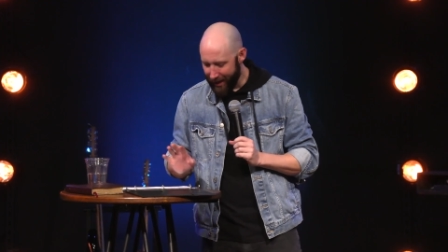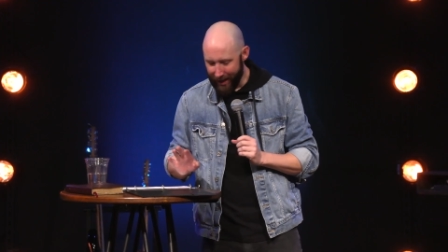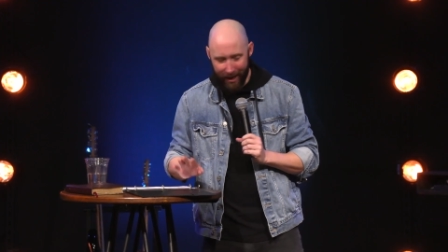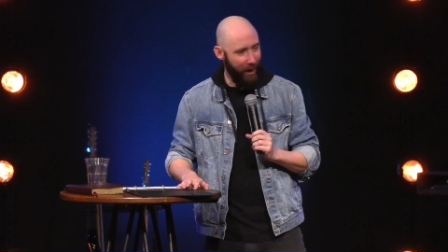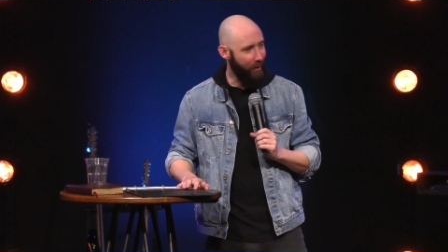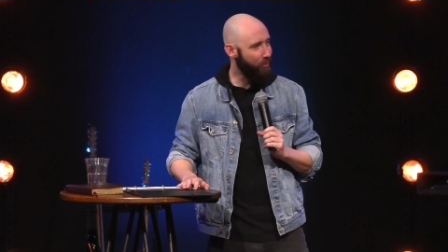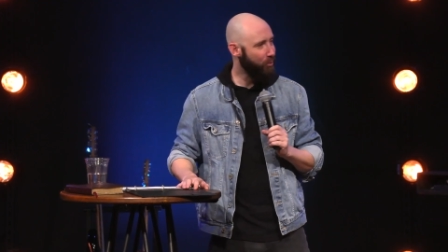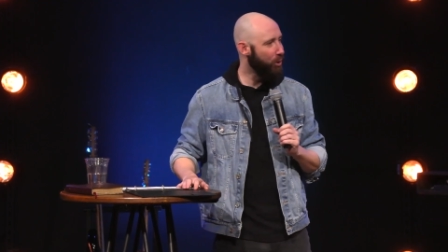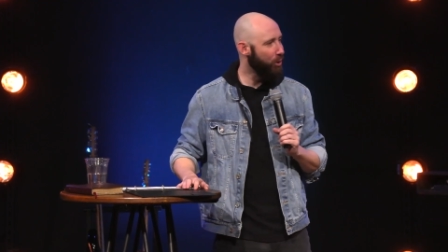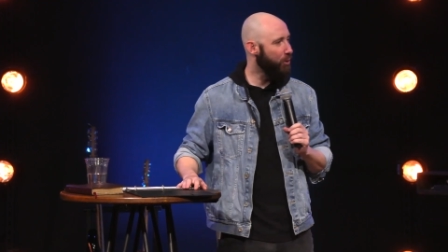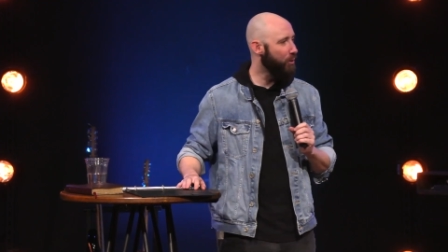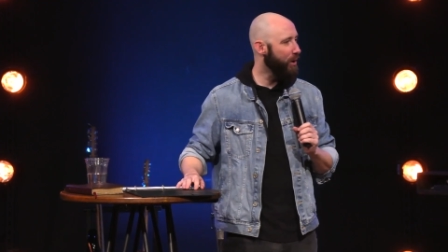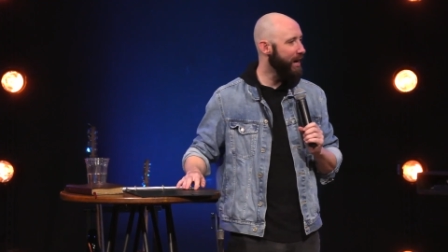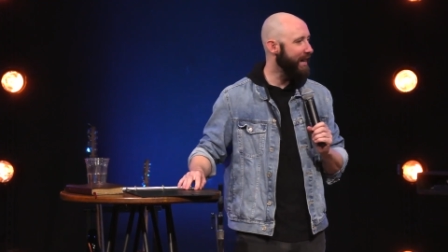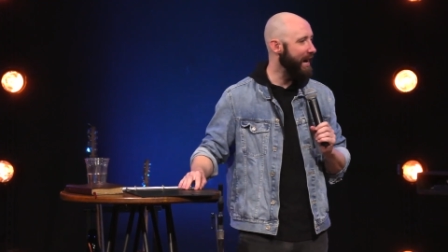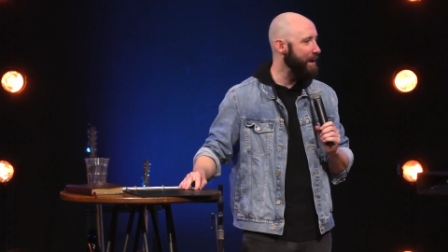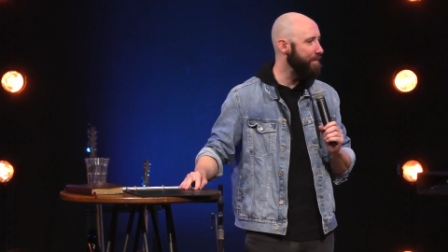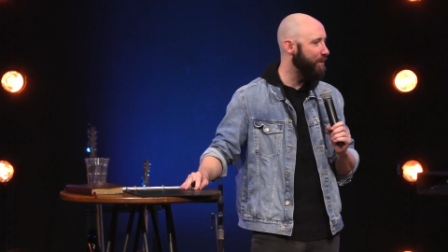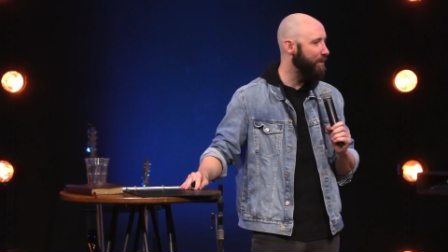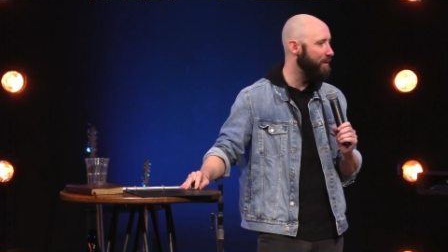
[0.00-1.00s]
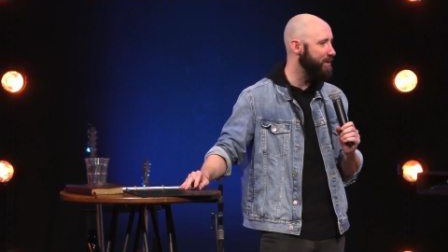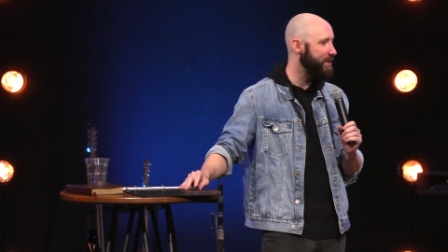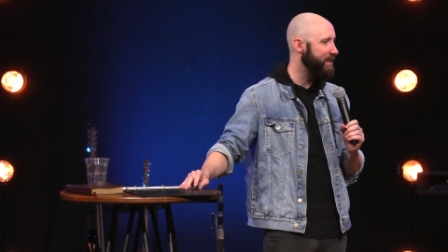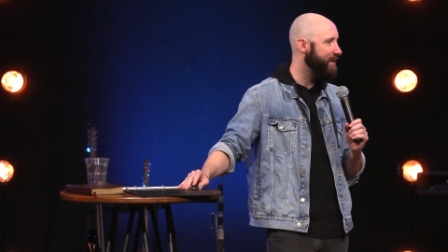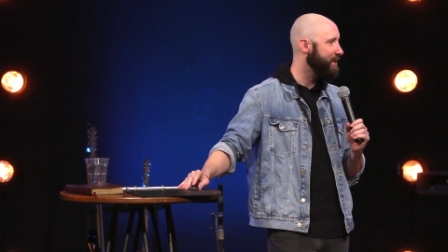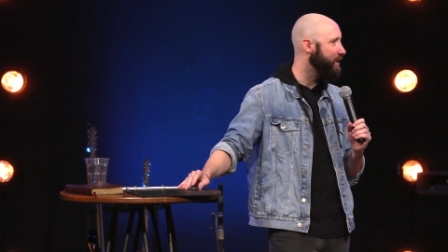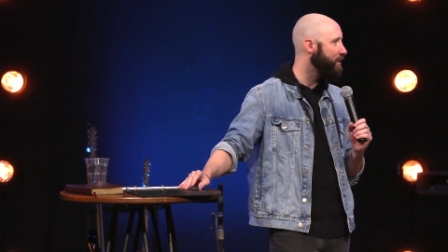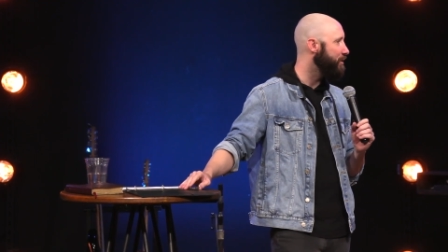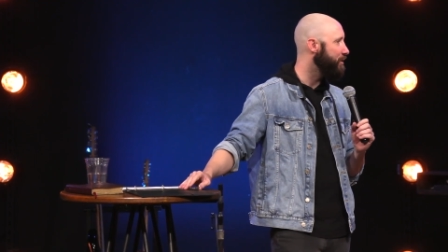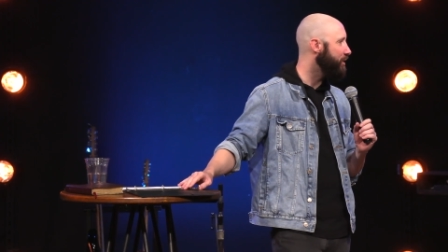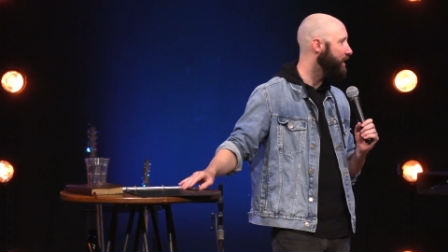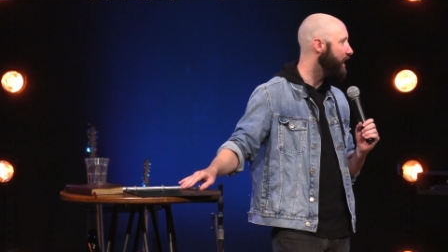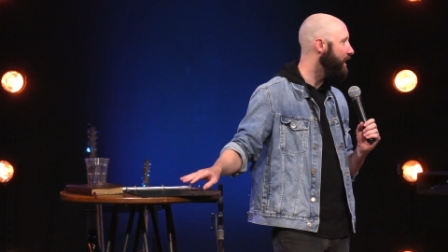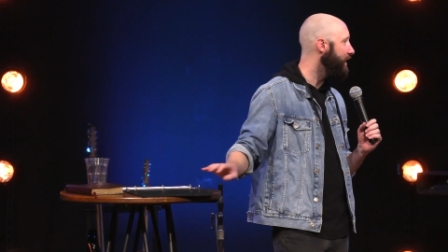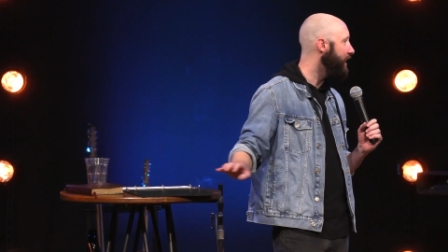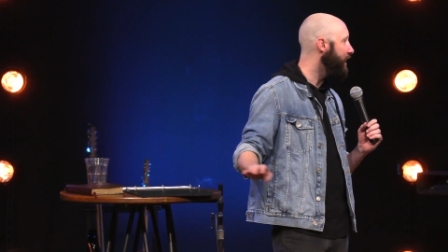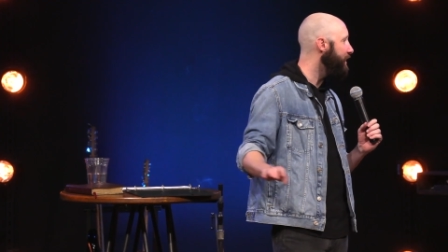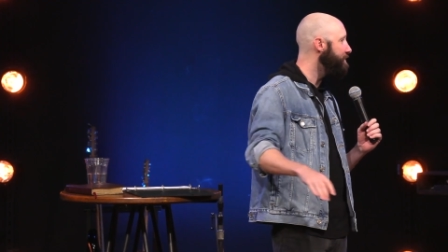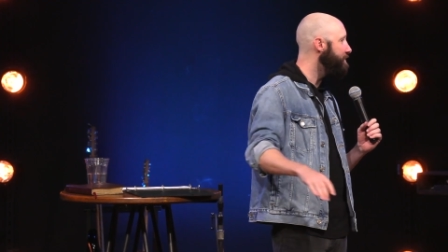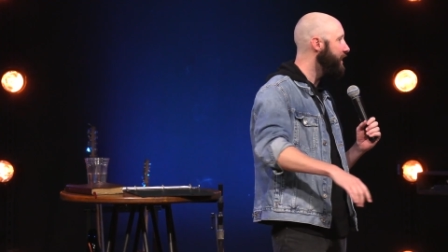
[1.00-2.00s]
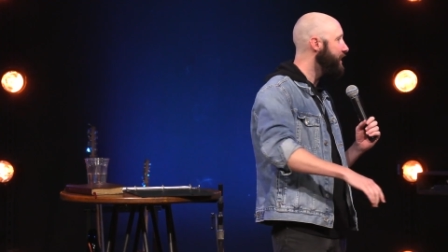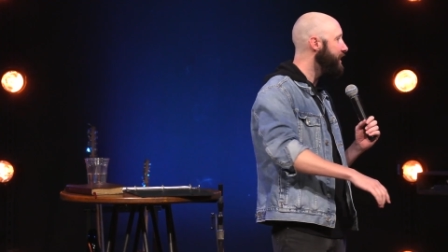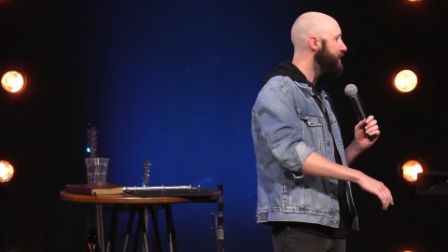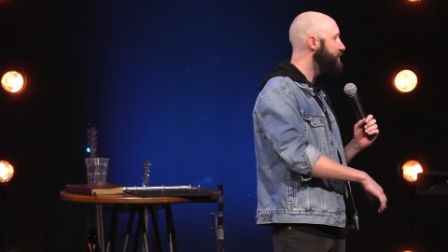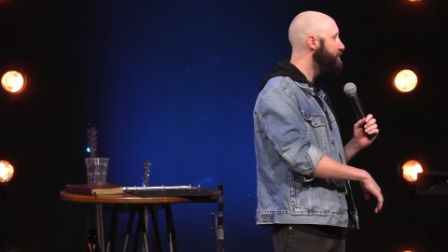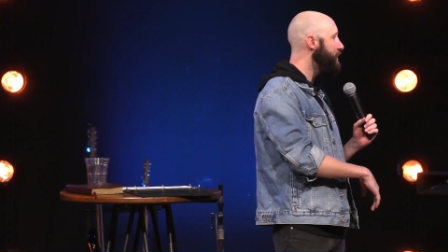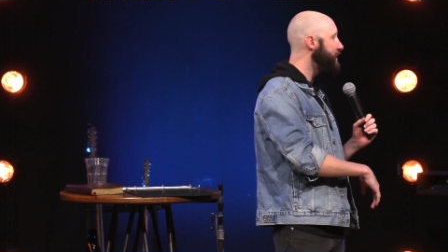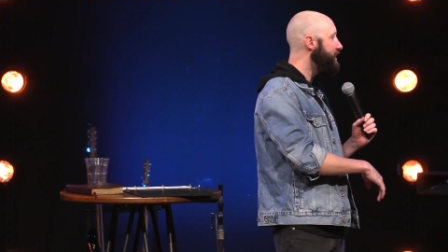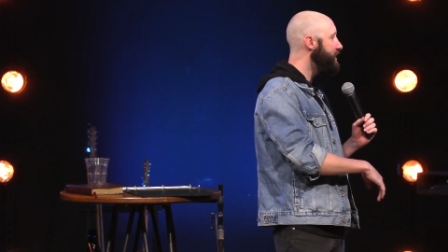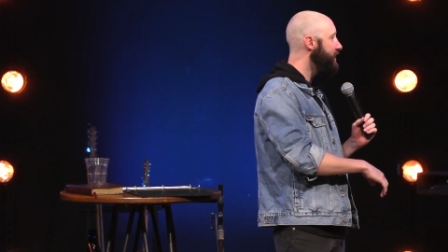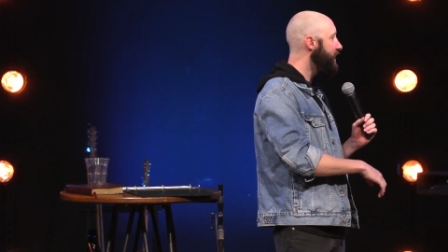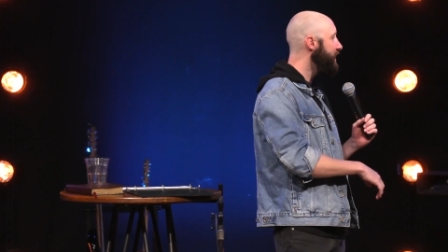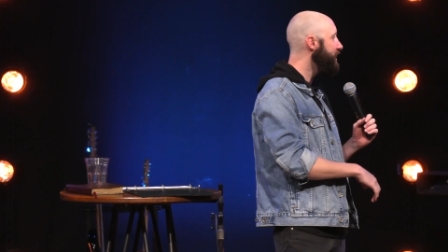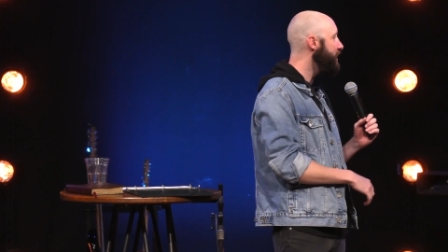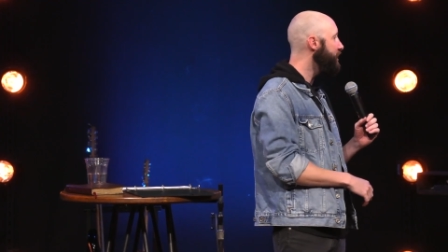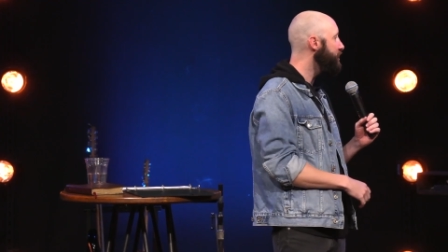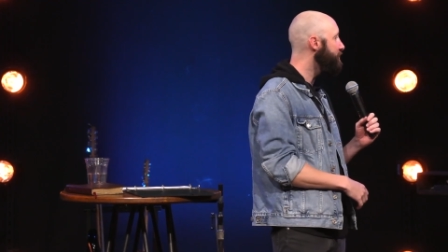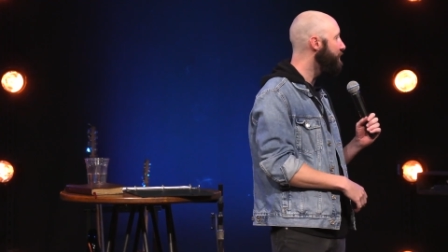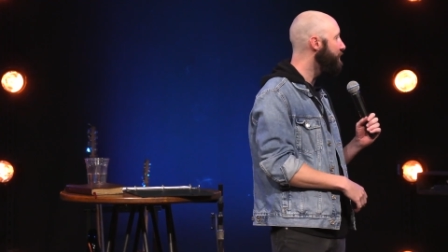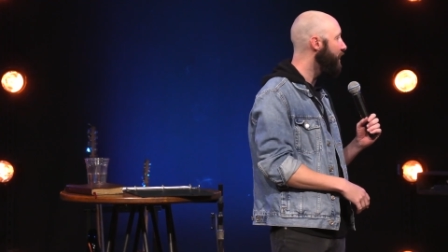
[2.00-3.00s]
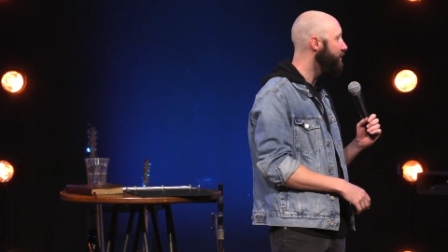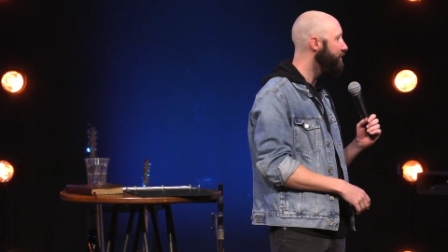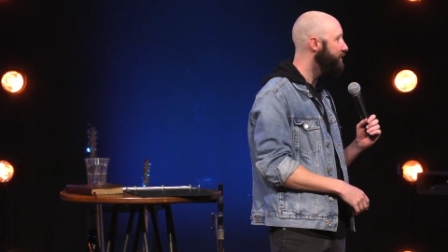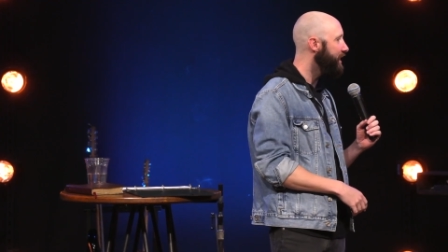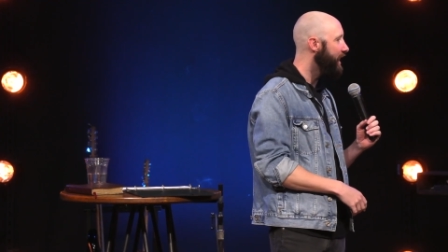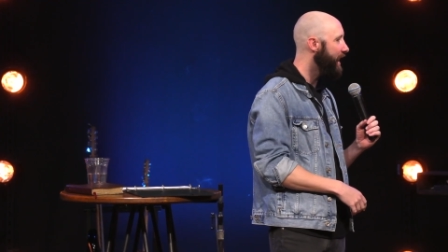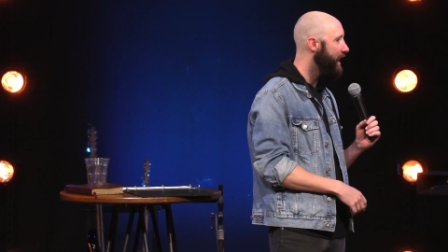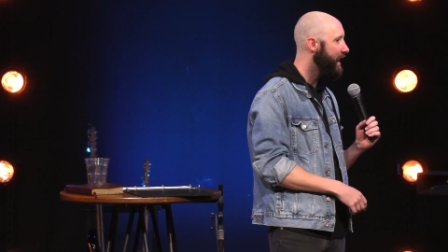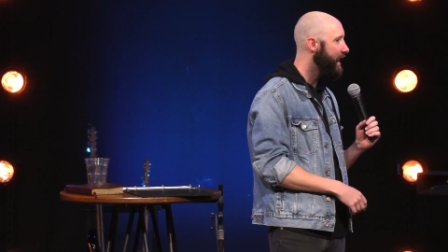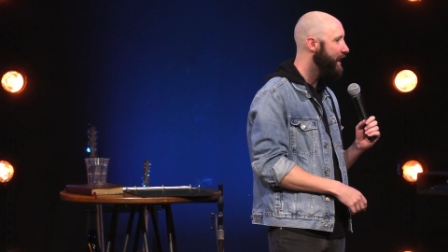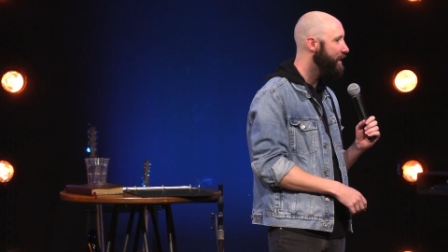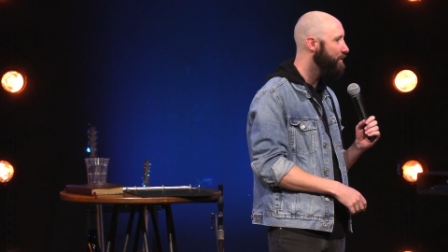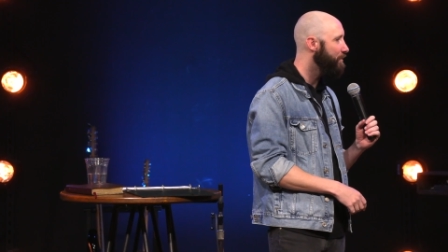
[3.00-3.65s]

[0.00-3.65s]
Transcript: And real quick, I promise I'd do a shout out. It's Miss Cindy's birthday.